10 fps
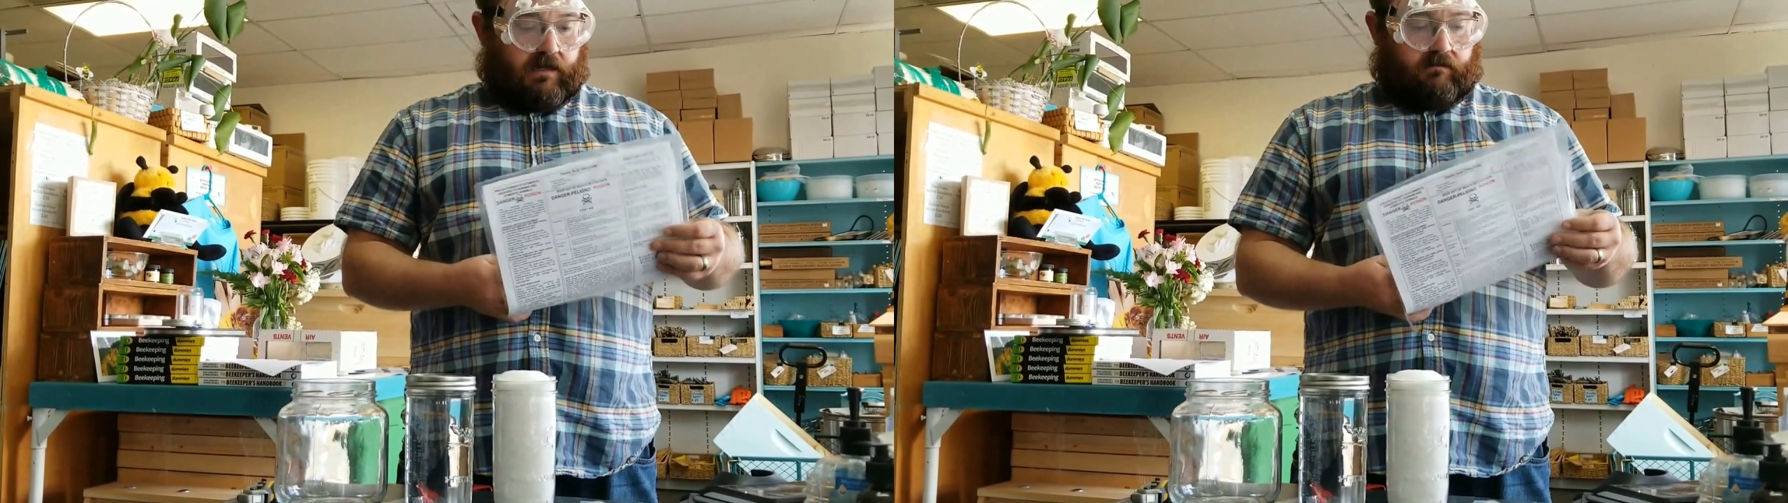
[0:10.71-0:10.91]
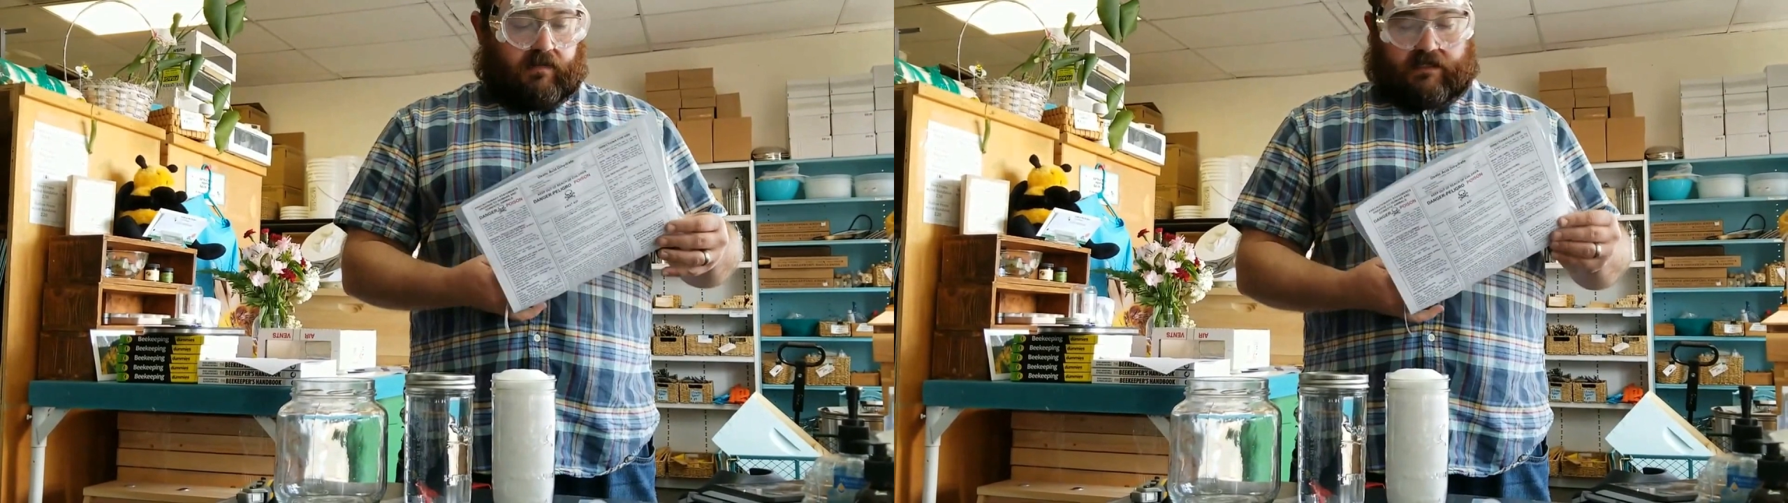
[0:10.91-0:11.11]

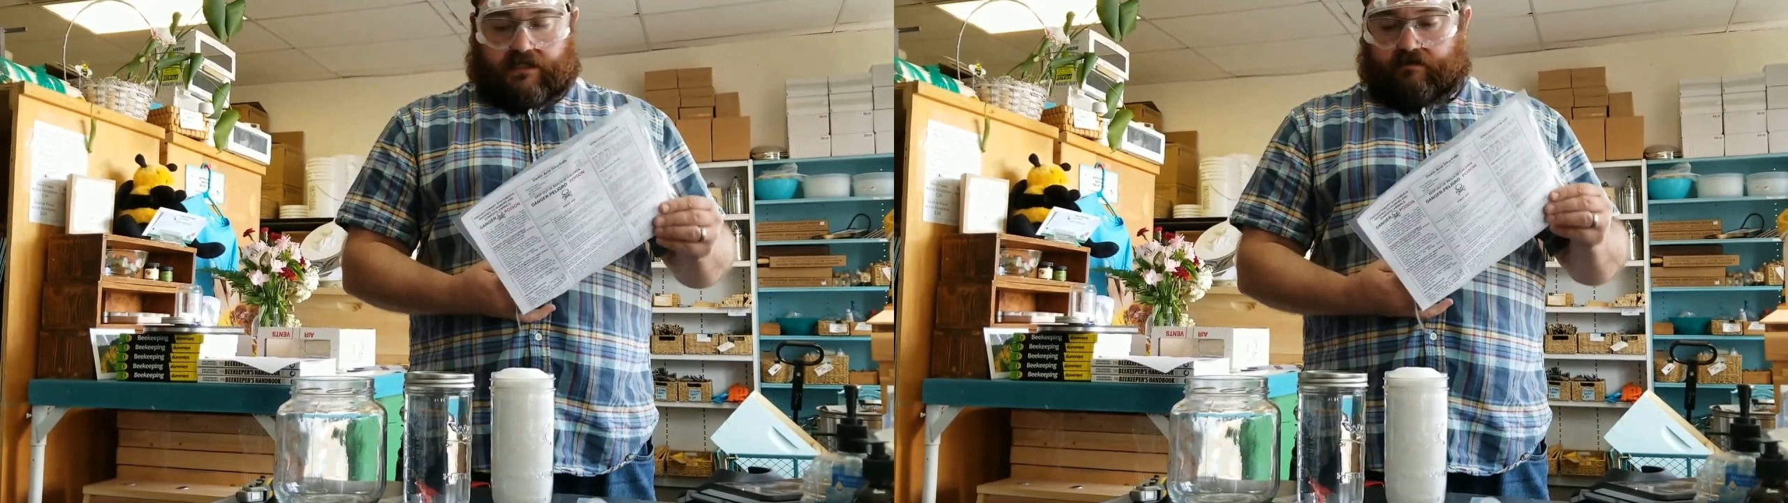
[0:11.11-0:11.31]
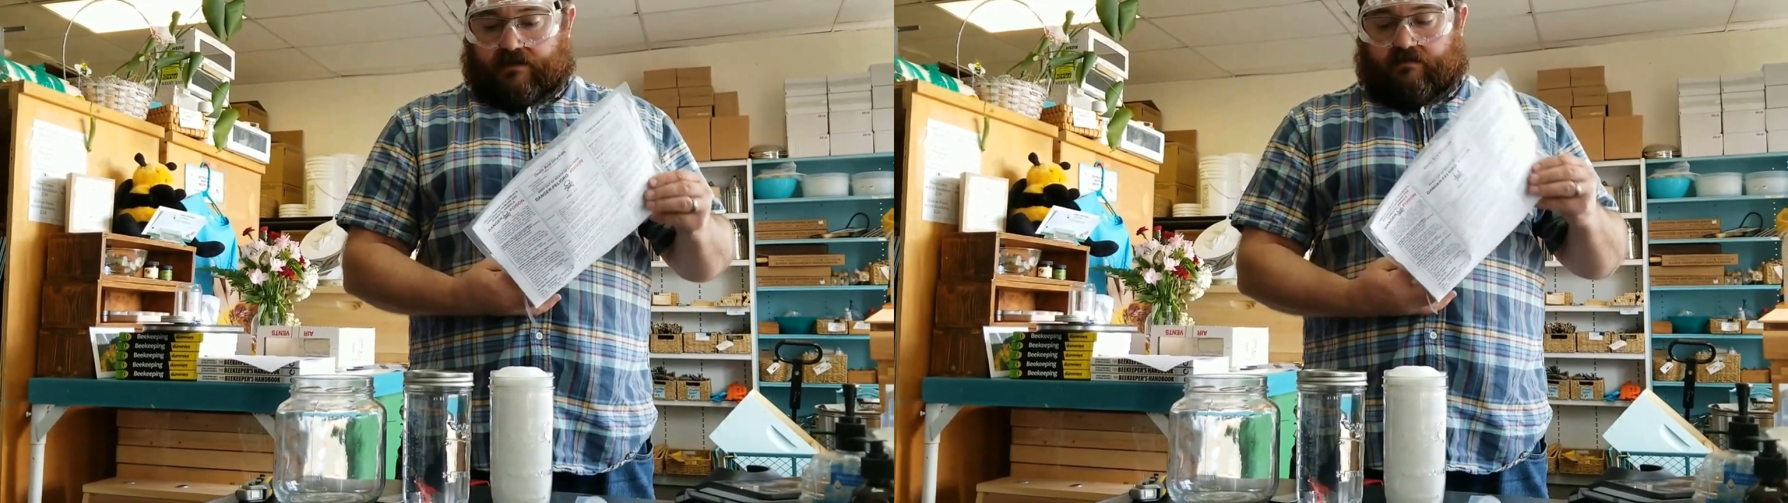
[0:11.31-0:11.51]
mix
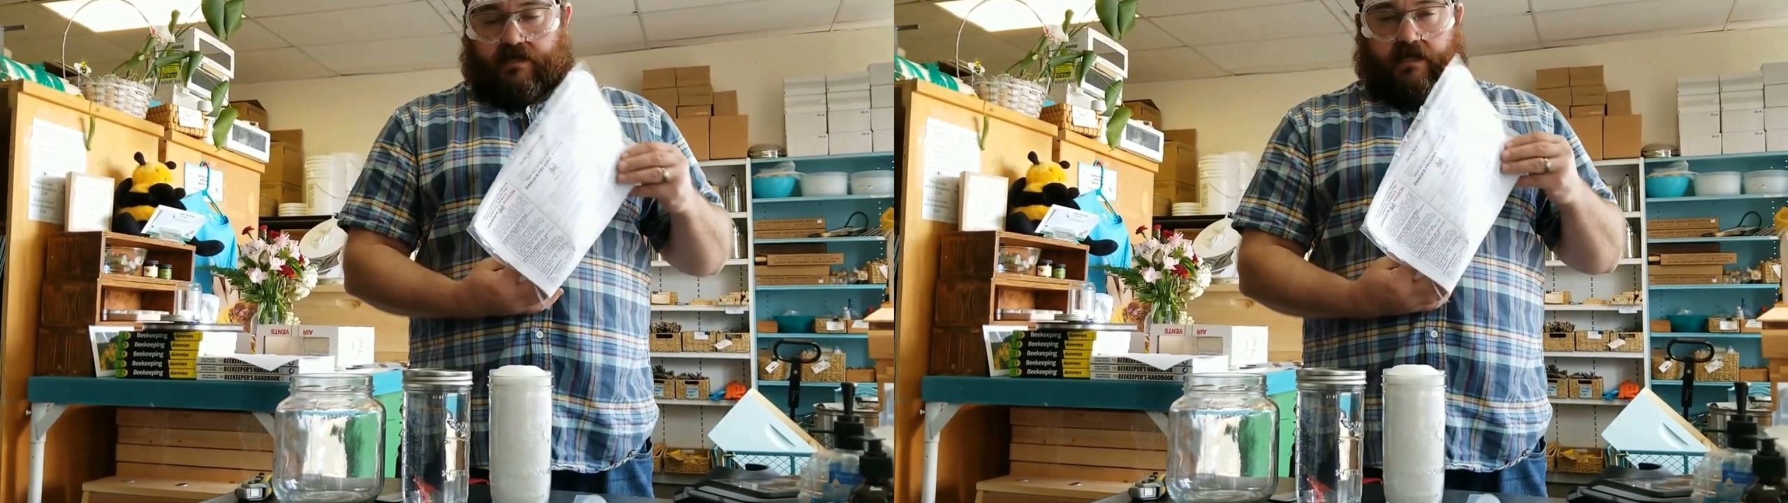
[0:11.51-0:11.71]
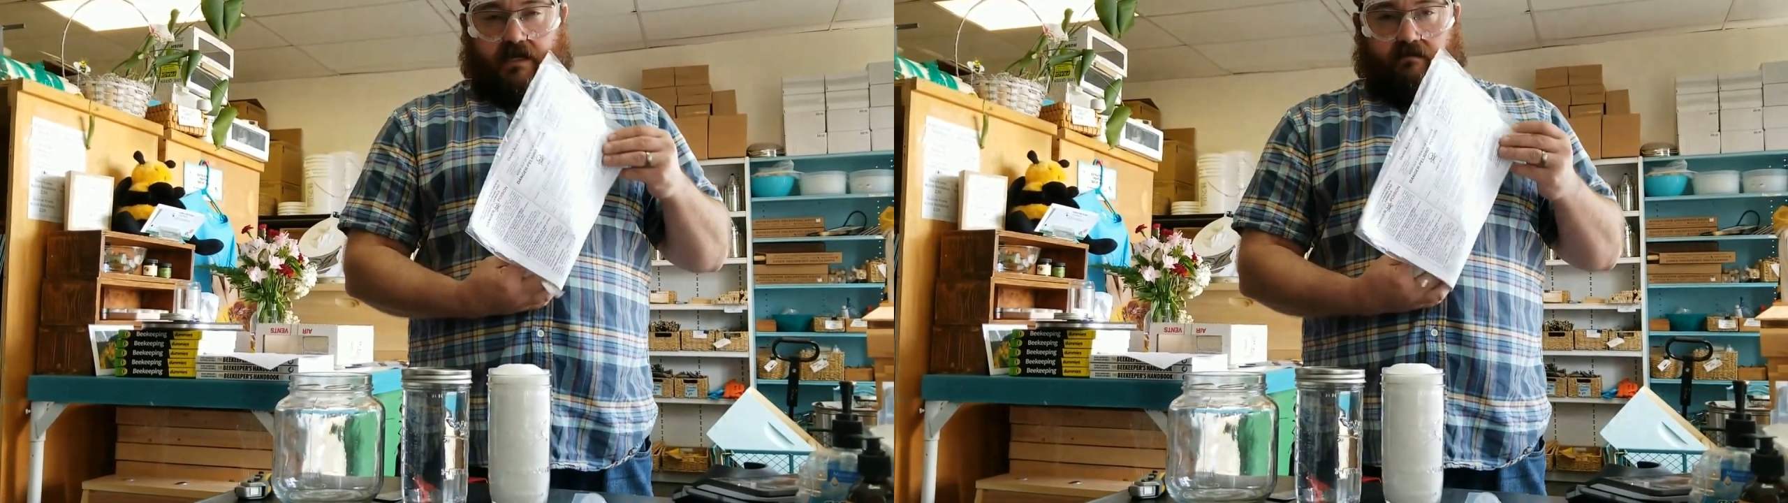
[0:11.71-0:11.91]
up some of the